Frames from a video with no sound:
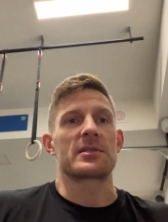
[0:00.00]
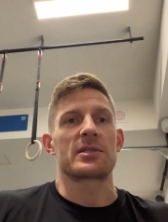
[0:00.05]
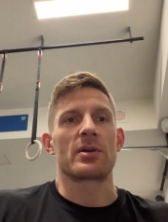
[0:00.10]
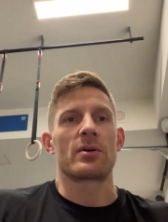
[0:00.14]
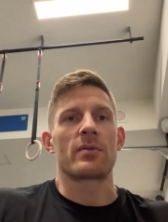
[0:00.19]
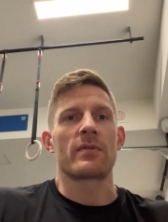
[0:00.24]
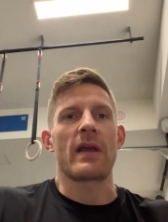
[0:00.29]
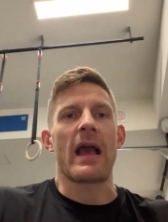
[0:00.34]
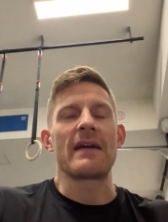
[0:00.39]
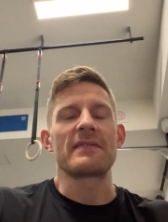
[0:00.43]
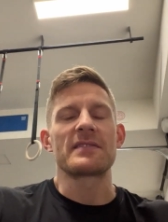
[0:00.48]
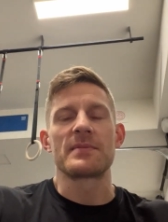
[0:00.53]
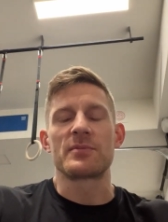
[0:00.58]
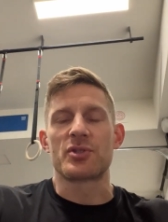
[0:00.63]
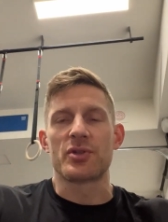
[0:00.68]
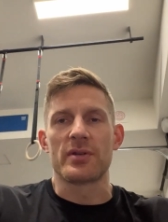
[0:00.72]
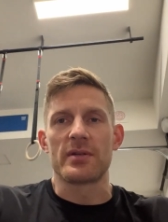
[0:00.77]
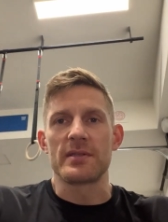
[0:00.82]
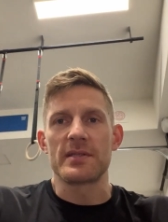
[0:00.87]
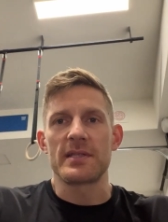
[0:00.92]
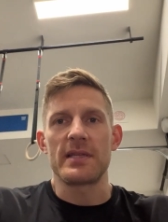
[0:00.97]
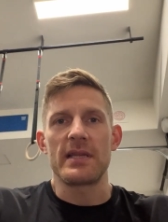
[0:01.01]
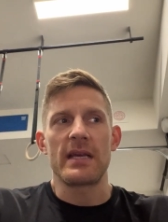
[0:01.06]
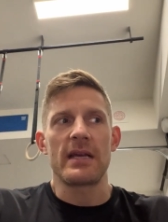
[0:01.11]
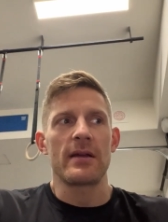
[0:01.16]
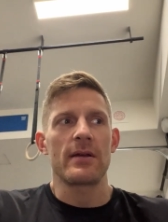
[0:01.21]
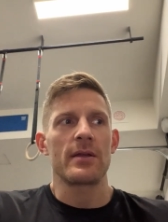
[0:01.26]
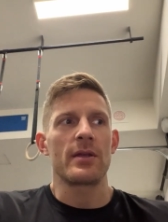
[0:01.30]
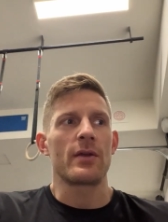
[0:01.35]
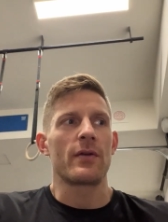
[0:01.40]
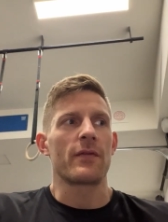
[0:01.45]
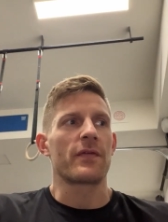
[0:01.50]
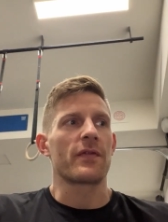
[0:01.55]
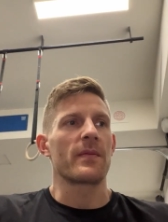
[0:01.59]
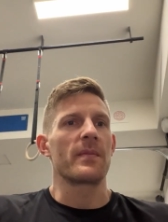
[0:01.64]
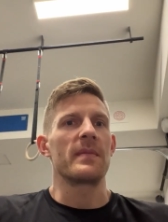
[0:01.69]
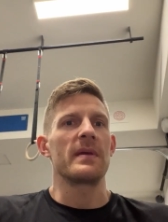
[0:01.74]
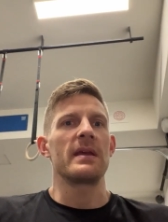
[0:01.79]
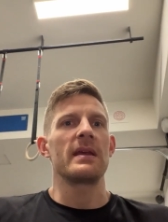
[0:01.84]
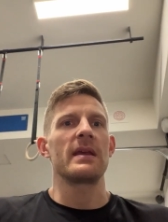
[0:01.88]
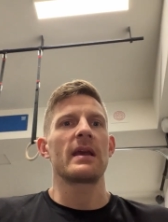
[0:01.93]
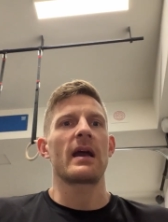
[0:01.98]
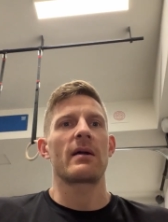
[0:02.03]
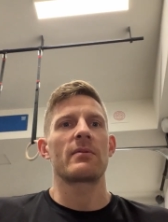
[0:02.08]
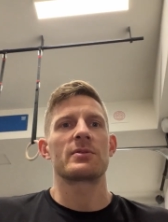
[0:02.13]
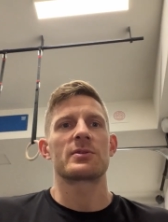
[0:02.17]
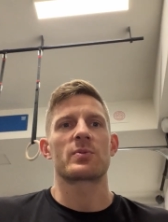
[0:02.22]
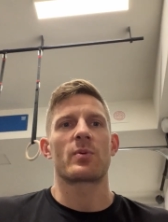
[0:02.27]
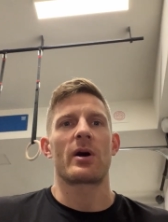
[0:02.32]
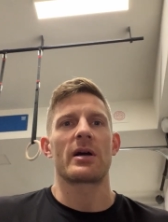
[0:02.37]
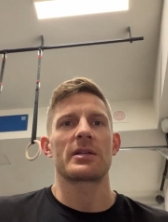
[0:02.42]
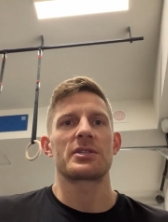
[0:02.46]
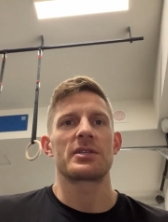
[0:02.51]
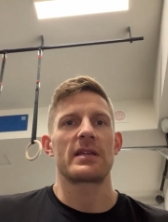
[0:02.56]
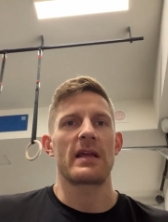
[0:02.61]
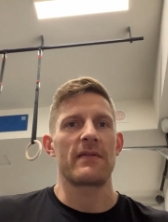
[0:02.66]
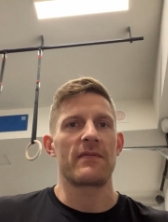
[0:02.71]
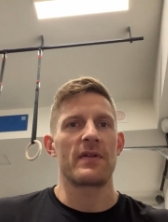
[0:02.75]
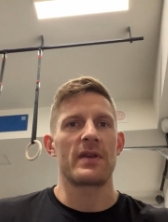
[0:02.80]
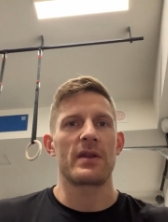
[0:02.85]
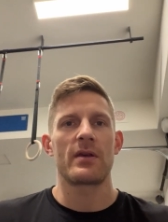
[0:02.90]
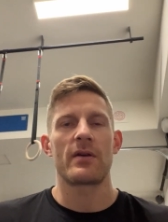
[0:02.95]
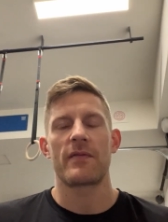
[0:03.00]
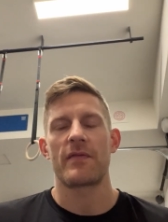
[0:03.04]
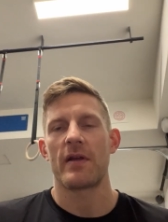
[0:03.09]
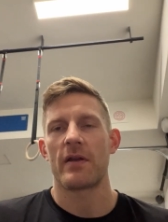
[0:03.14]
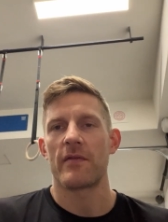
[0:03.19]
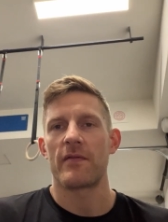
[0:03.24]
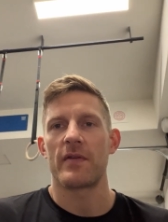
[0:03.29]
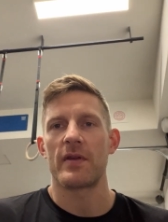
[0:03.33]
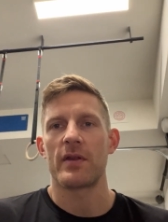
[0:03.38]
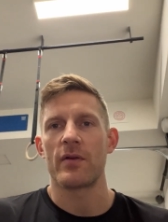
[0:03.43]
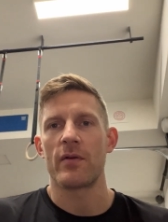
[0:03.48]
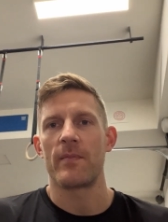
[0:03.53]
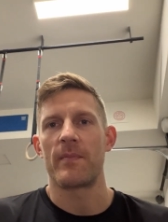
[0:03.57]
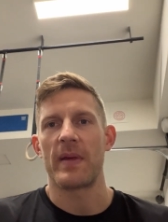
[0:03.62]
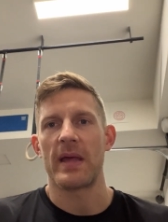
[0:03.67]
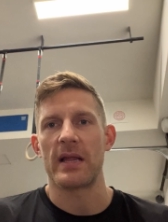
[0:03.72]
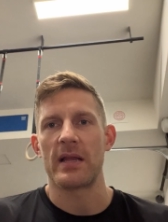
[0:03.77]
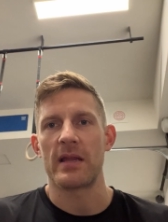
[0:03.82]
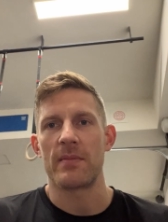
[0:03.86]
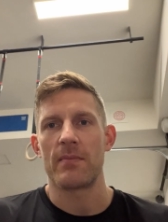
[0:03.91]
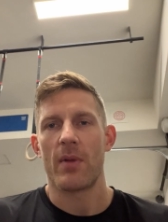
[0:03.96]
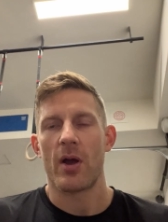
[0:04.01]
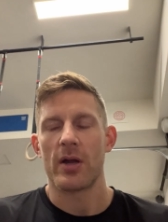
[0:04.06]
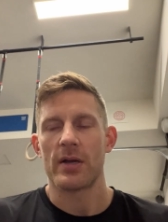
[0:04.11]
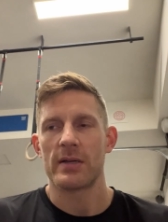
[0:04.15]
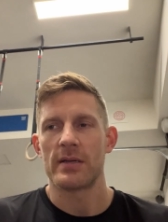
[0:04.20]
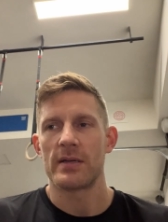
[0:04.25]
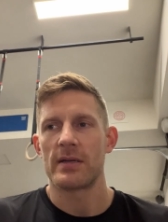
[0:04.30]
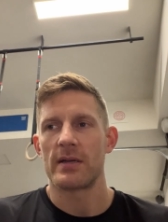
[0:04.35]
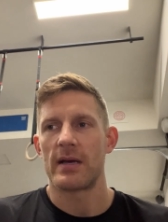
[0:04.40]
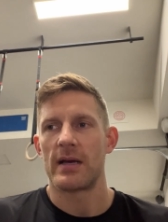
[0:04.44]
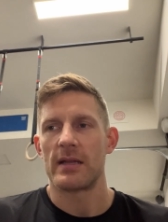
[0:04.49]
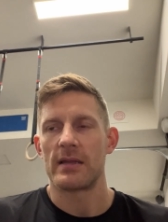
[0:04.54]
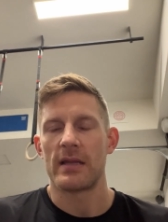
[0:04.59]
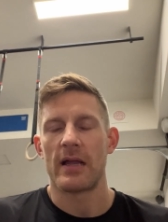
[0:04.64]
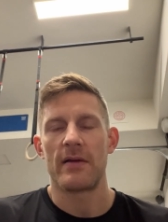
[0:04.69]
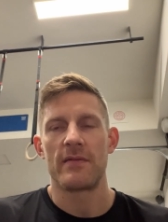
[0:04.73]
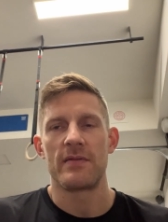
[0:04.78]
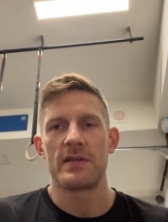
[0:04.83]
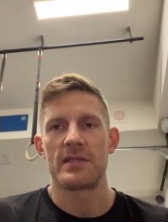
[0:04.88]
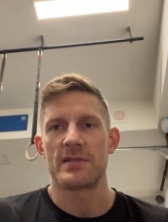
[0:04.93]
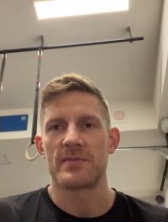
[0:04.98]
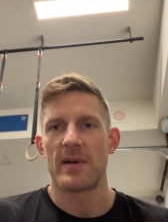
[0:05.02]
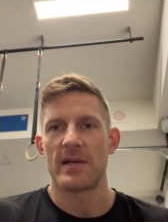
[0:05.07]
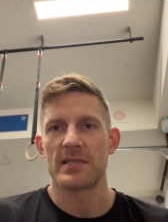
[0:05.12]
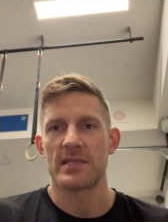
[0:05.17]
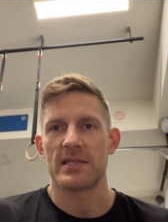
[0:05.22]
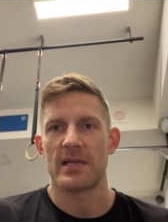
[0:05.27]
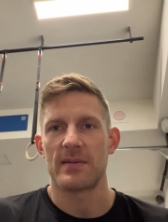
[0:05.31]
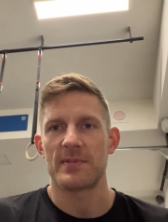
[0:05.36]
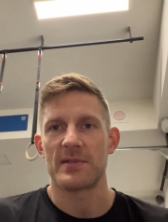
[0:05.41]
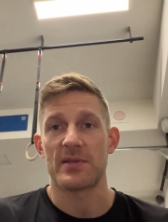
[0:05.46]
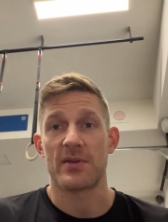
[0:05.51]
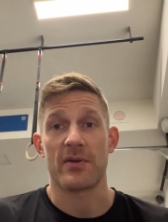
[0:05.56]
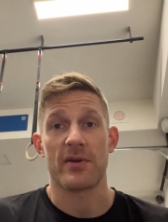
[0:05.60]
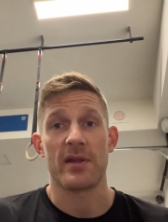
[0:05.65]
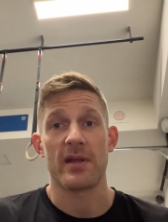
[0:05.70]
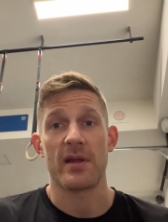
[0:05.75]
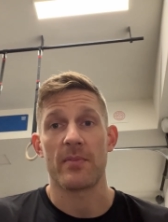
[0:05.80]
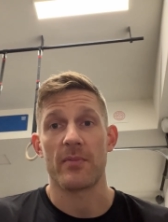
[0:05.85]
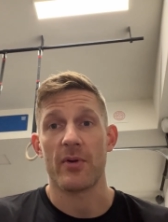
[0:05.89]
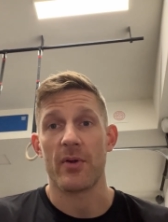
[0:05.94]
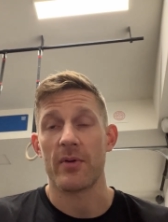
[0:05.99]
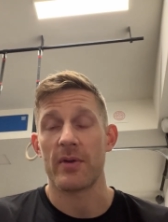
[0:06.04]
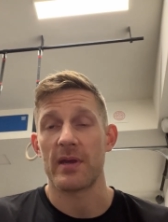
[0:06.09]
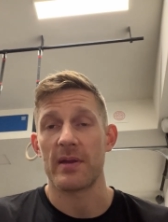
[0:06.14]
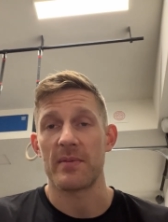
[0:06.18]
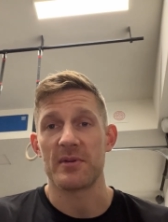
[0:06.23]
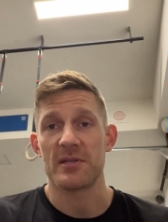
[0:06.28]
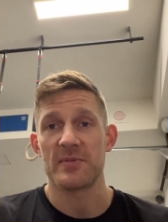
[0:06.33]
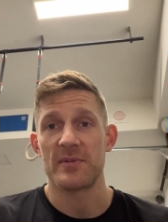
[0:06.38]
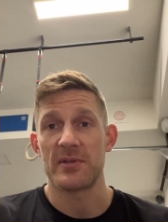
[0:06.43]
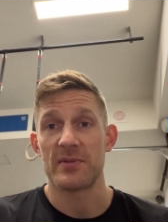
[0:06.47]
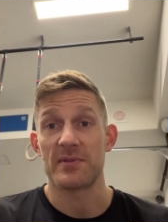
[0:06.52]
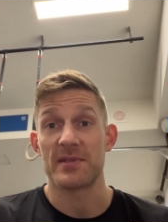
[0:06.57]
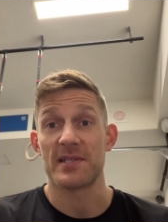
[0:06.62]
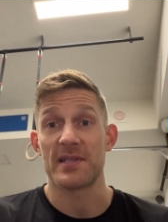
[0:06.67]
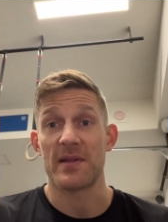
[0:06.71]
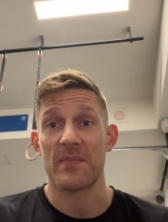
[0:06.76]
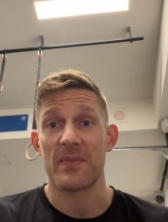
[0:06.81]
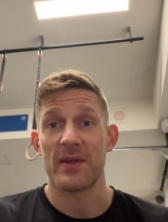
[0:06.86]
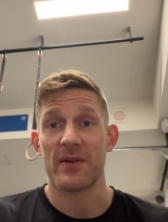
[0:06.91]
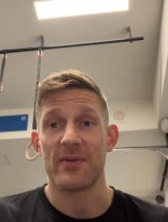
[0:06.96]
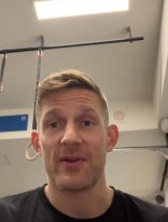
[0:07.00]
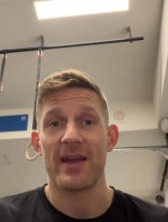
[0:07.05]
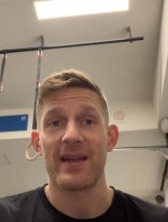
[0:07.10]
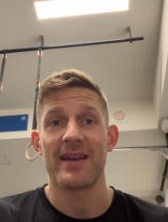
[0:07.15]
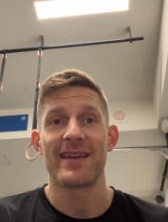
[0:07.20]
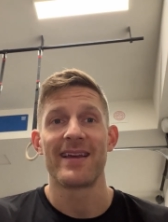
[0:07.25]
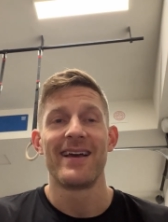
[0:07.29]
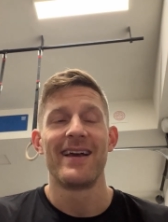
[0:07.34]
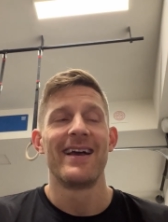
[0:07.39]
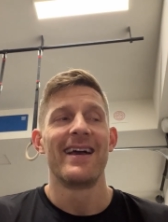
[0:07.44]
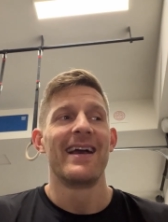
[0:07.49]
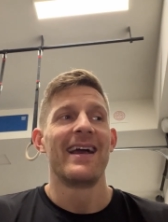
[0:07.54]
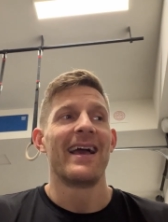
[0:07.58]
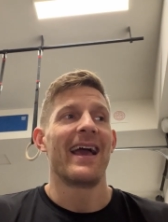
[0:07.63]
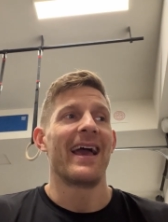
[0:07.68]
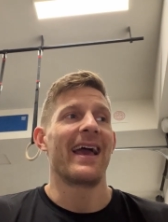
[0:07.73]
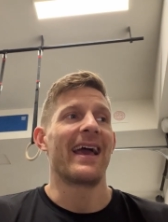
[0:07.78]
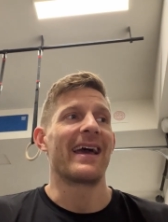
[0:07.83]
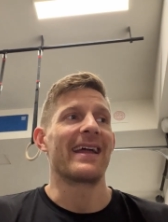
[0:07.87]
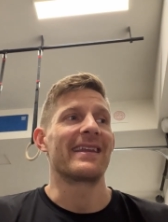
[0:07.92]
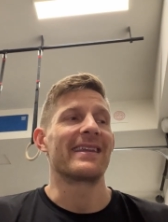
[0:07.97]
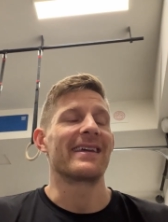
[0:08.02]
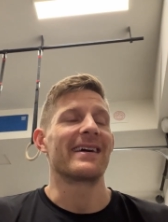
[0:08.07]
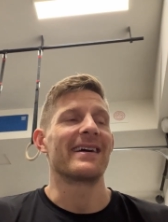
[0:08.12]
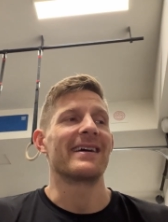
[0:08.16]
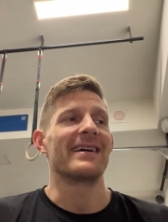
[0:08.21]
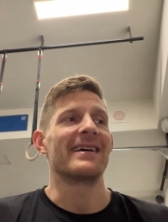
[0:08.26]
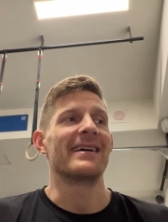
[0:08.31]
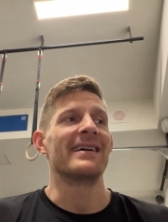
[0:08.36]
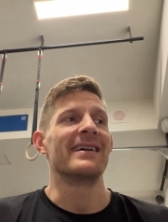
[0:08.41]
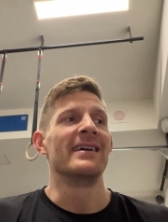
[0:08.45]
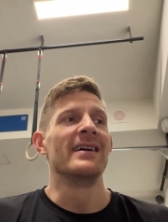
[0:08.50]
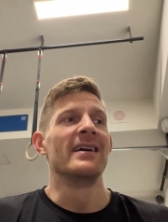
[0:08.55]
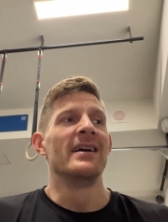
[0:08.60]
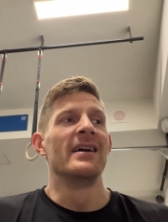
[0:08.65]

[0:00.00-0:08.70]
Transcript: So have some drills in there. You know, for me, I was watching that video. I found a video of Bailey Martin. I uh, love his muscle ups, 30 unbroken. He must be doing something right. And, uh,